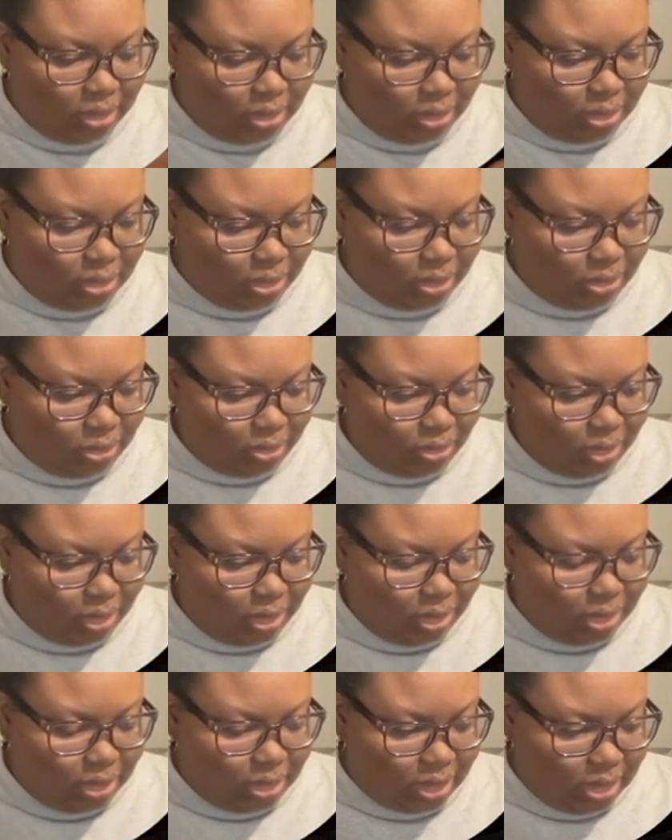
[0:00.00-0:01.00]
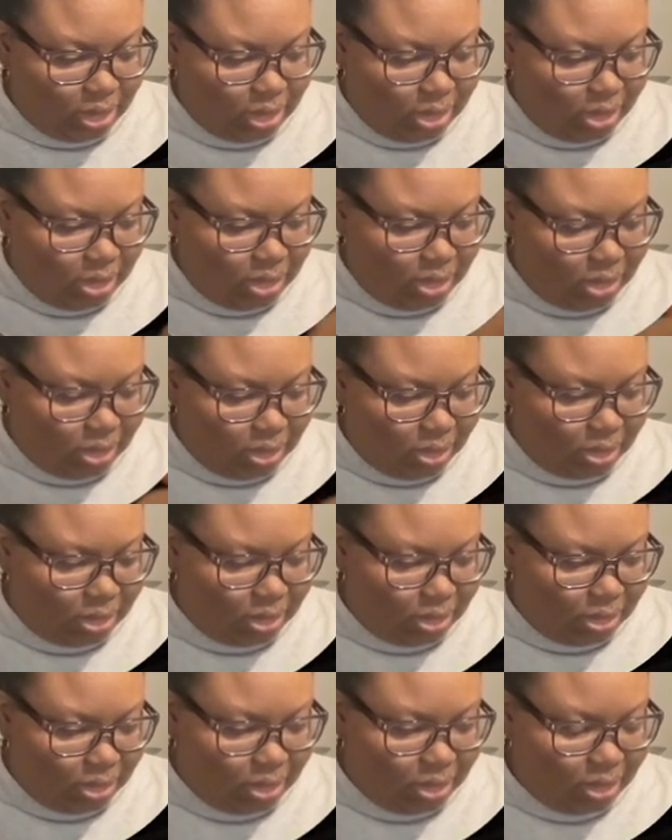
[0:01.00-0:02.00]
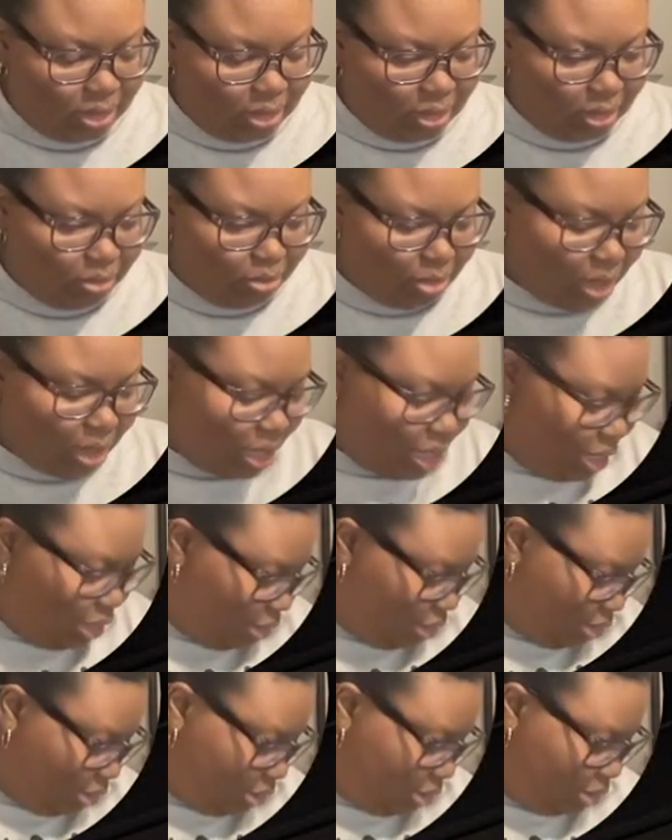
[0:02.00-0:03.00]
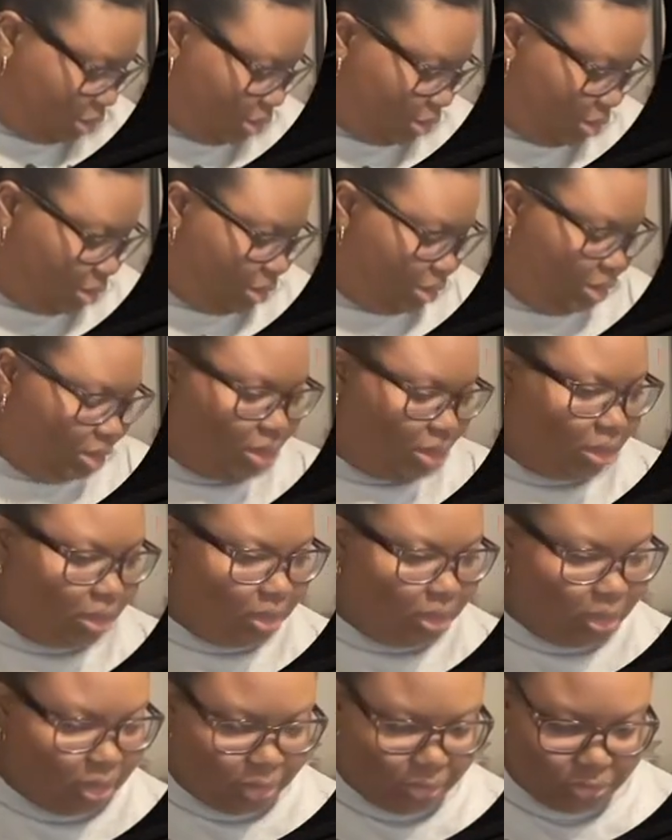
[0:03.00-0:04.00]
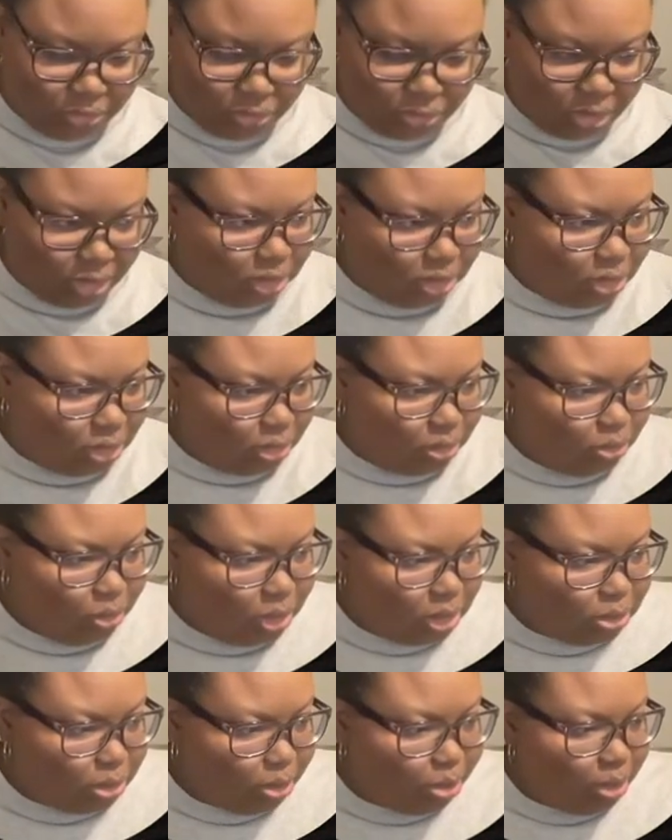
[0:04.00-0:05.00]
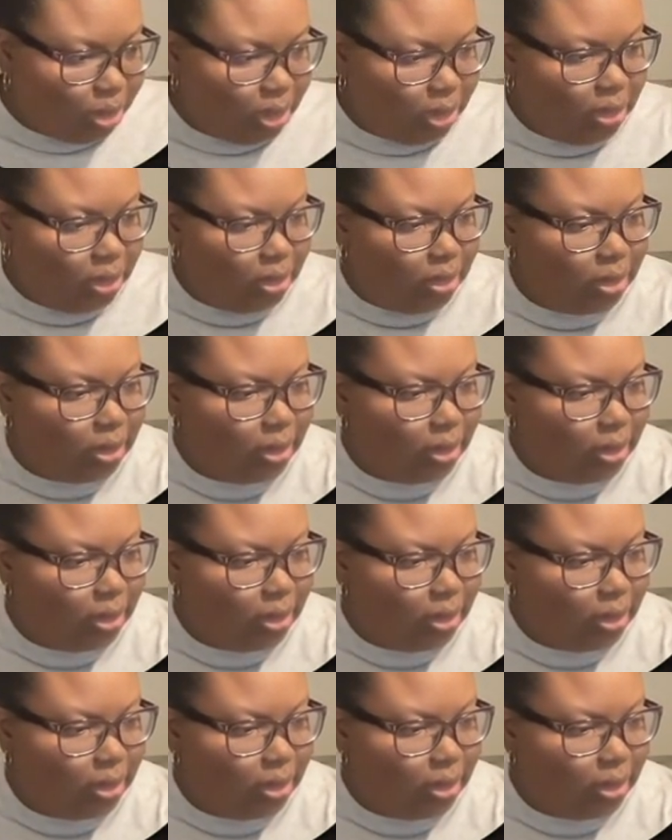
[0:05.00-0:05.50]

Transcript: So this is my anchor illustration. Where's my pen?